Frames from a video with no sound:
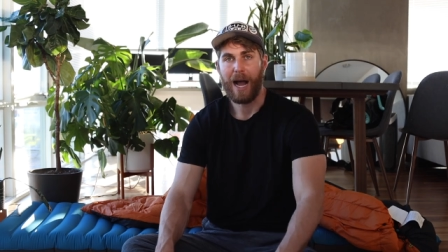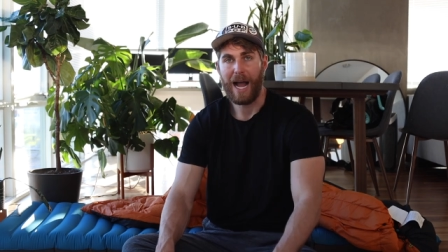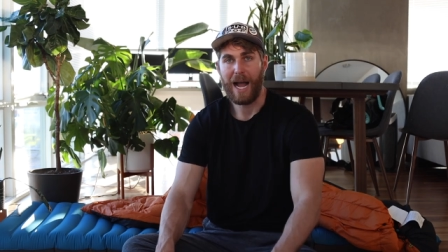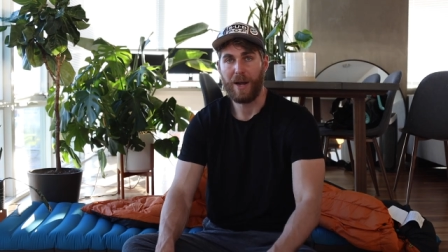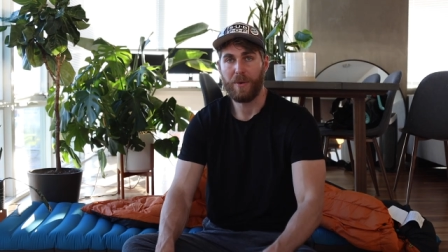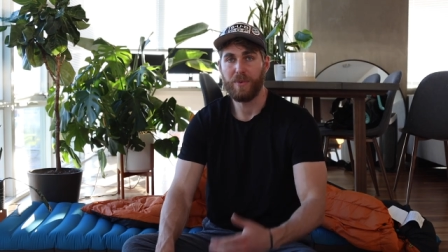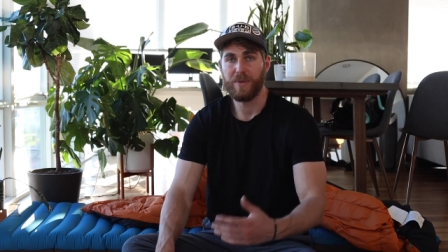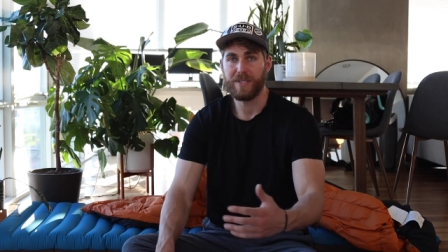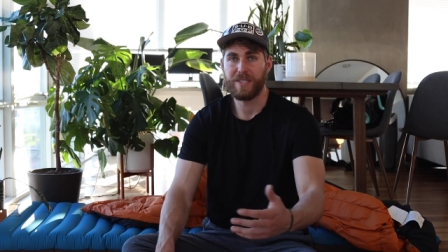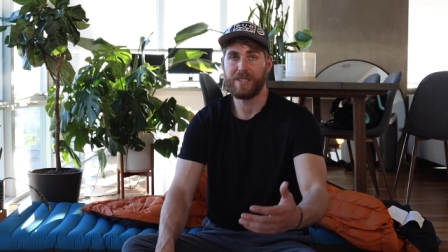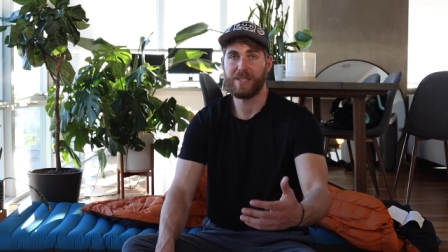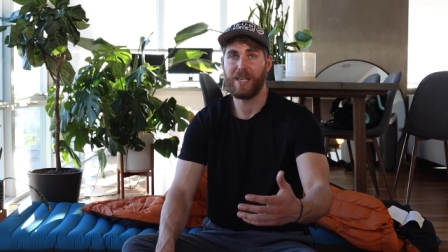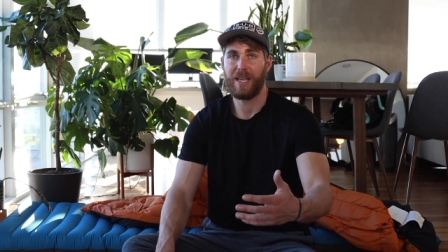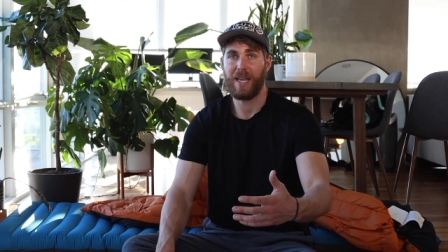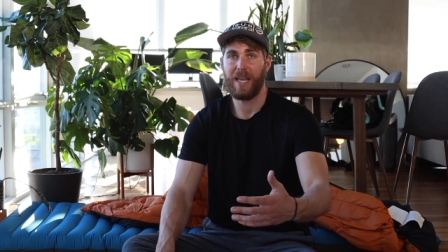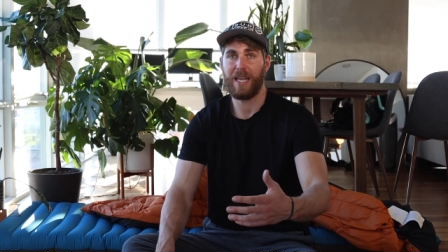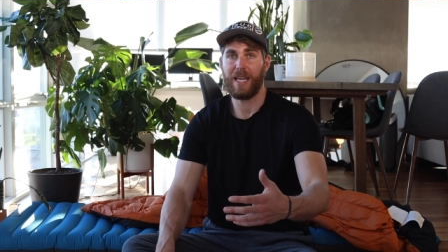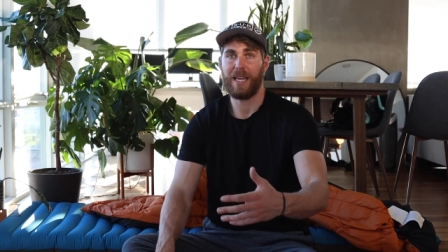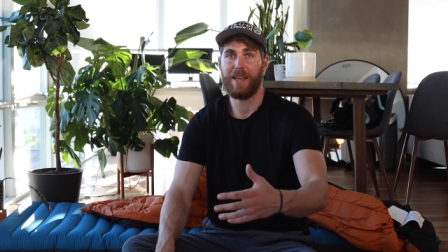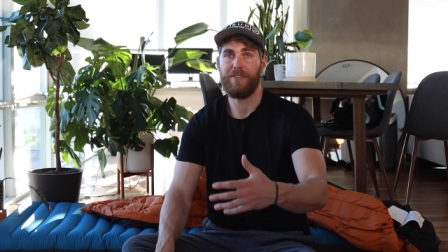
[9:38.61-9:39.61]
I would
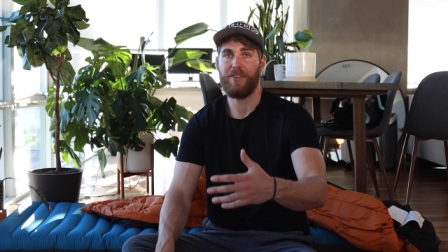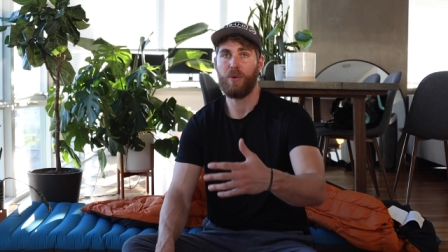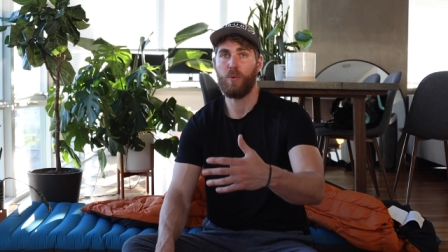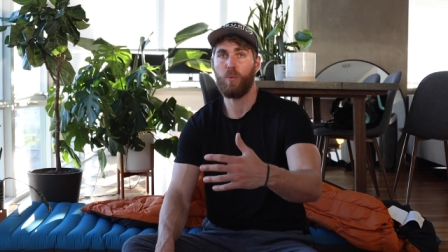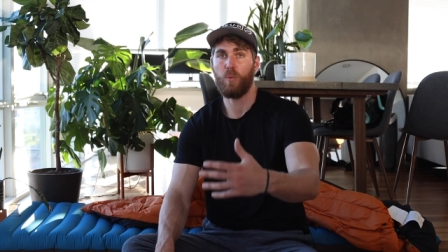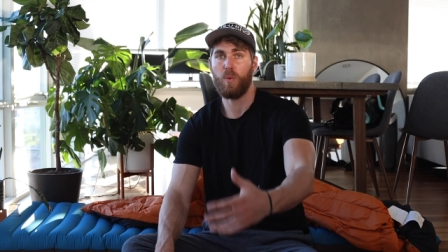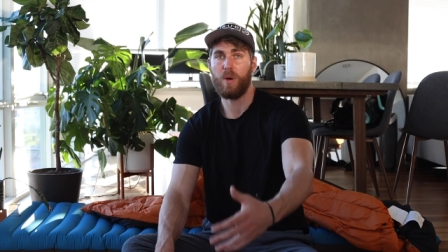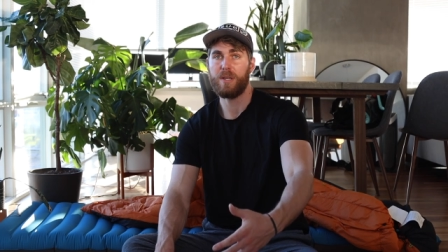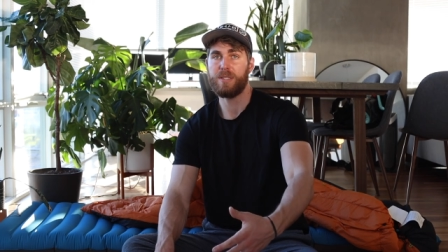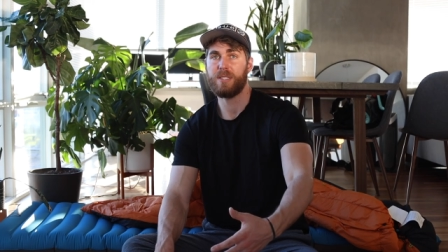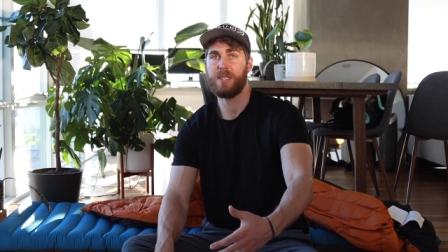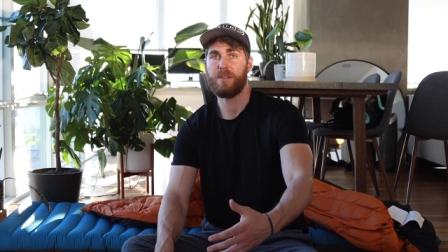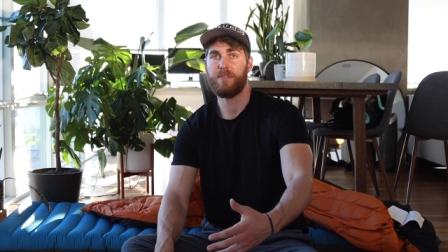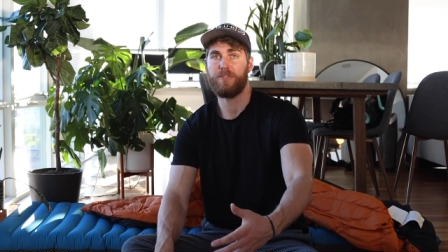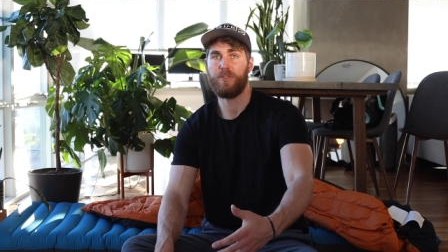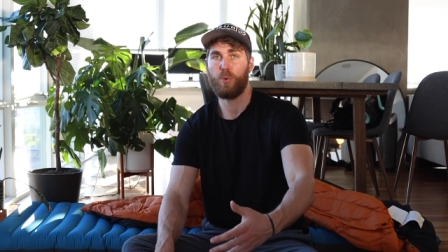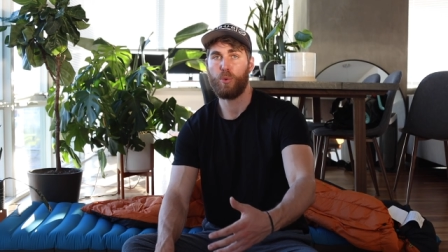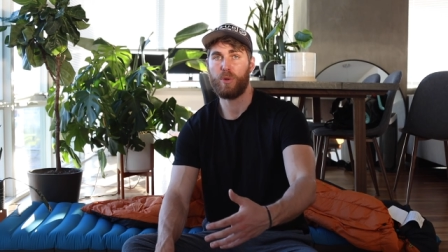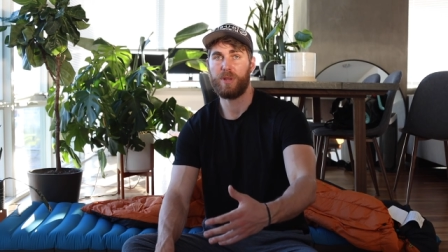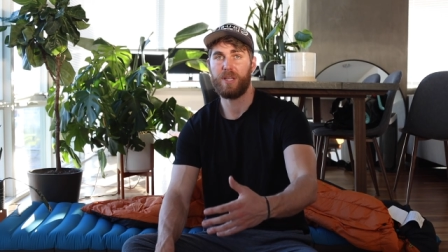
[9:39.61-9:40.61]
say if it wasn't
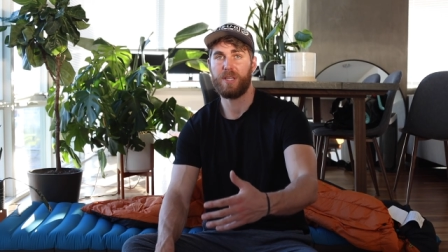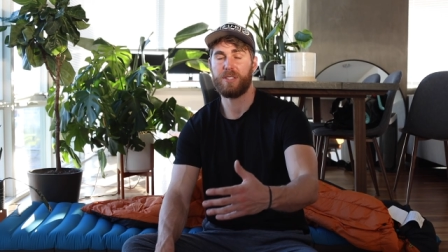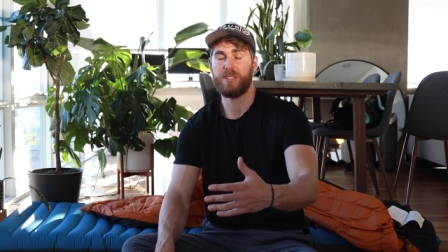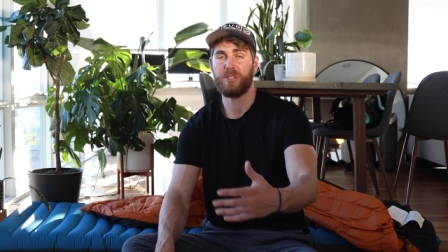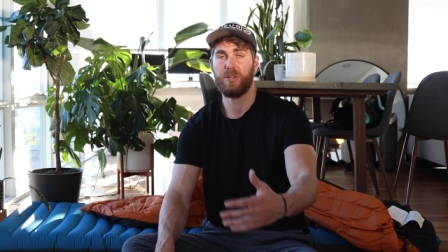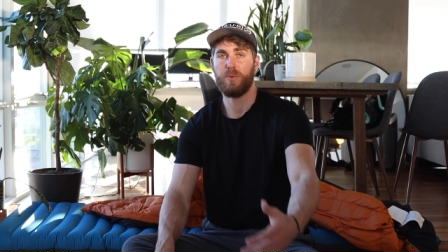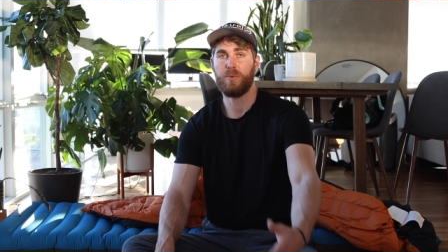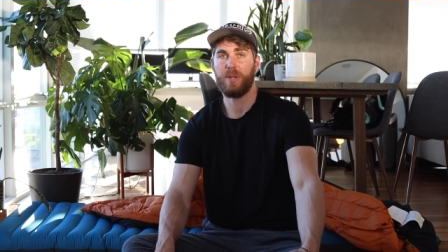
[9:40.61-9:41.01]
for this